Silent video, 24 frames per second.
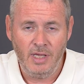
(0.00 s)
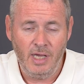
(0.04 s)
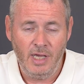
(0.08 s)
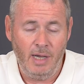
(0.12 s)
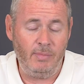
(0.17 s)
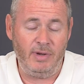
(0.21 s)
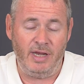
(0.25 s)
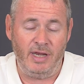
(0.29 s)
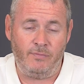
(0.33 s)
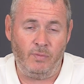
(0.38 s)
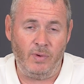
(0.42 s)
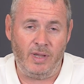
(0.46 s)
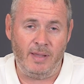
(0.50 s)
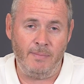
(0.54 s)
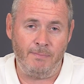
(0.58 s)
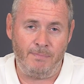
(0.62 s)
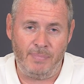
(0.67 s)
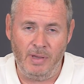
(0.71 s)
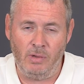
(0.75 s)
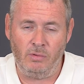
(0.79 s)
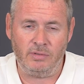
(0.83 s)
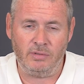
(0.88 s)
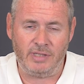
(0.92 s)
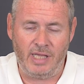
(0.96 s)
if we can
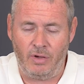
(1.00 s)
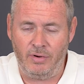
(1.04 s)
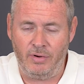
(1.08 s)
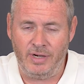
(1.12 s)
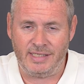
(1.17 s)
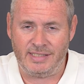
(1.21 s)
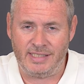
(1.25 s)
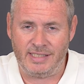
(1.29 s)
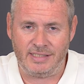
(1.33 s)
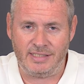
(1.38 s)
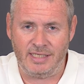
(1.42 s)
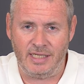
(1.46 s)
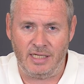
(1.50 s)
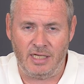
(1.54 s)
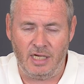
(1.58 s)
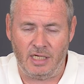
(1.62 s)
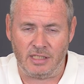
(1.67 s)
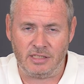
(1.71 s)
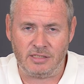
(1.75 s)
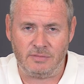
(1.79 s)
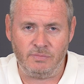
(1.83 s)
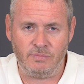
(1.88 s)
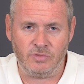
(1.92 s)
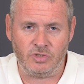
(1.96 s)
build that on existing
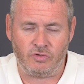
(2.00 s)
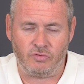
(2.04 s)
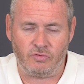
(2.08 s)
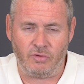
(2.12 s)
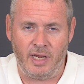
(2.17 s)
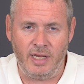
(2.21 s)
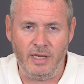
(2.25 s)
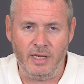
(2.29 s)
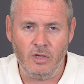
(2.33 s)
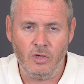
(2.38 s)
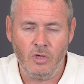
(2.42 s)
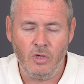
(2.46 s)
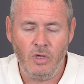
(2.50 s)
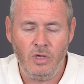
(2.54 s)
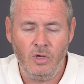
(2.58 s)
customers, great.